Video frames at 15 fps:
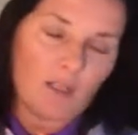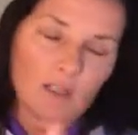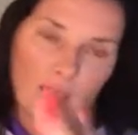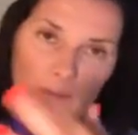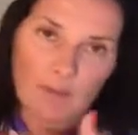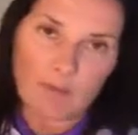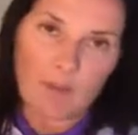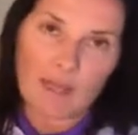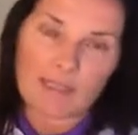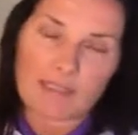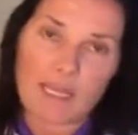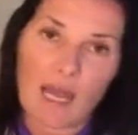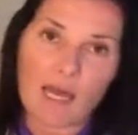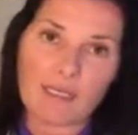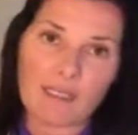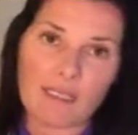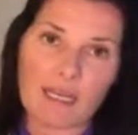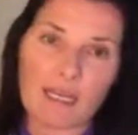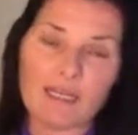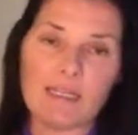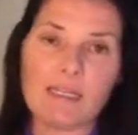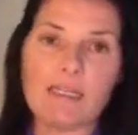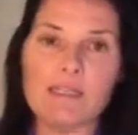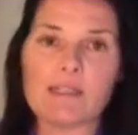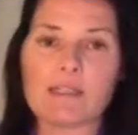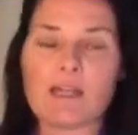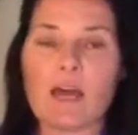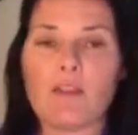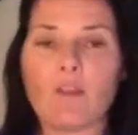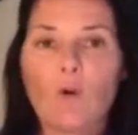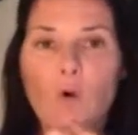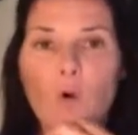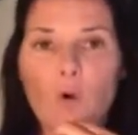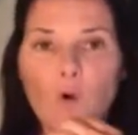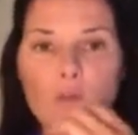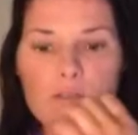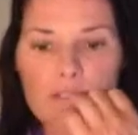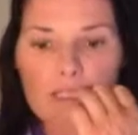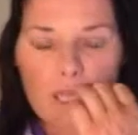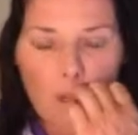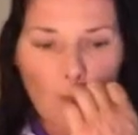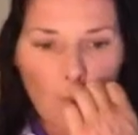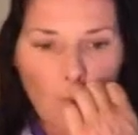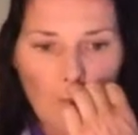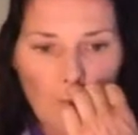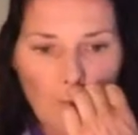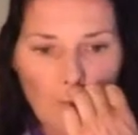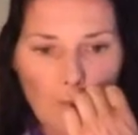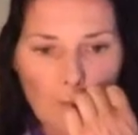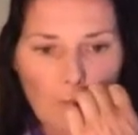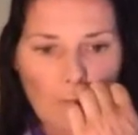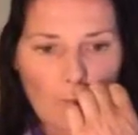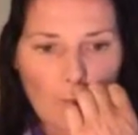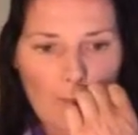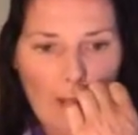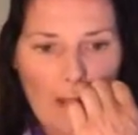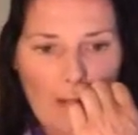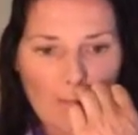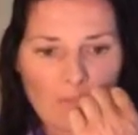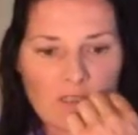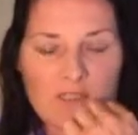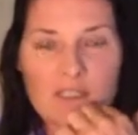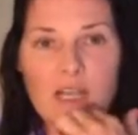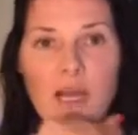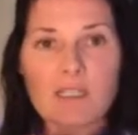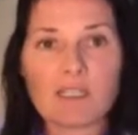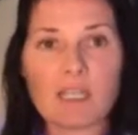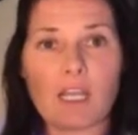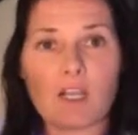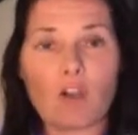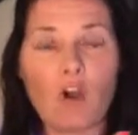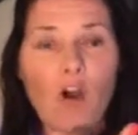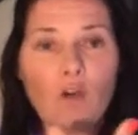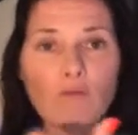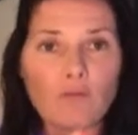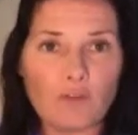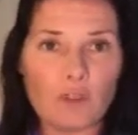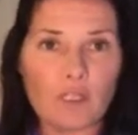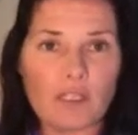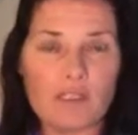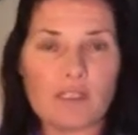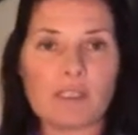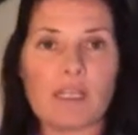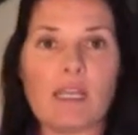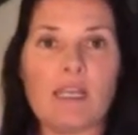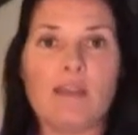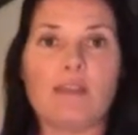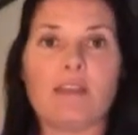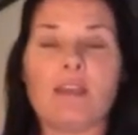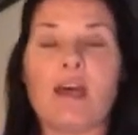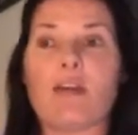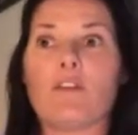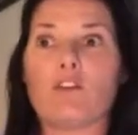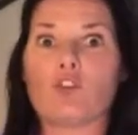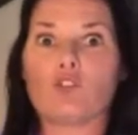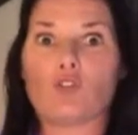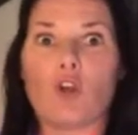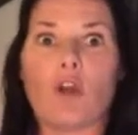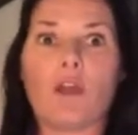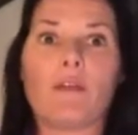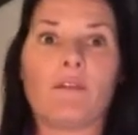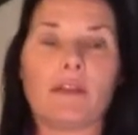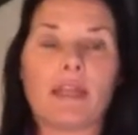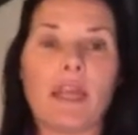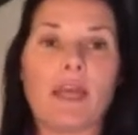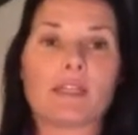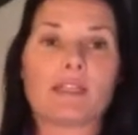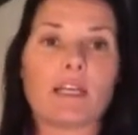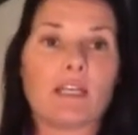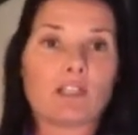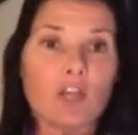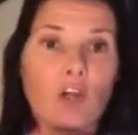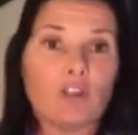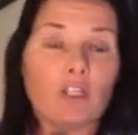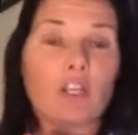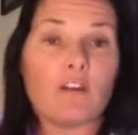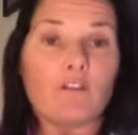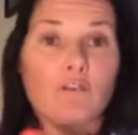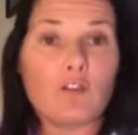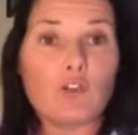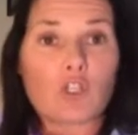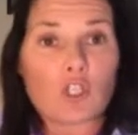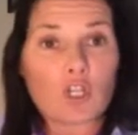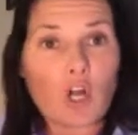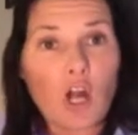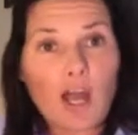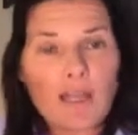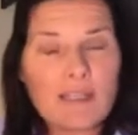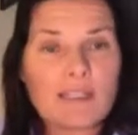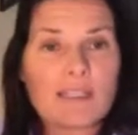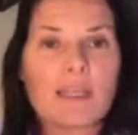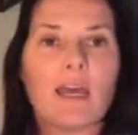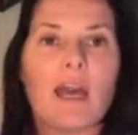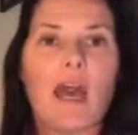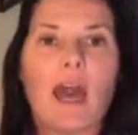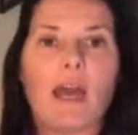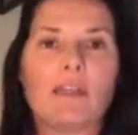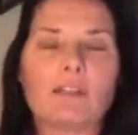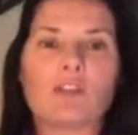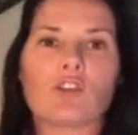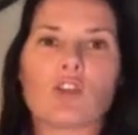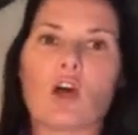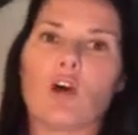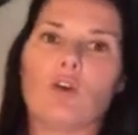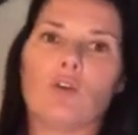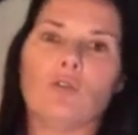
coming back down again is that the horse will um, start to get confidence in that the trot and the canter is only a few strides. And so,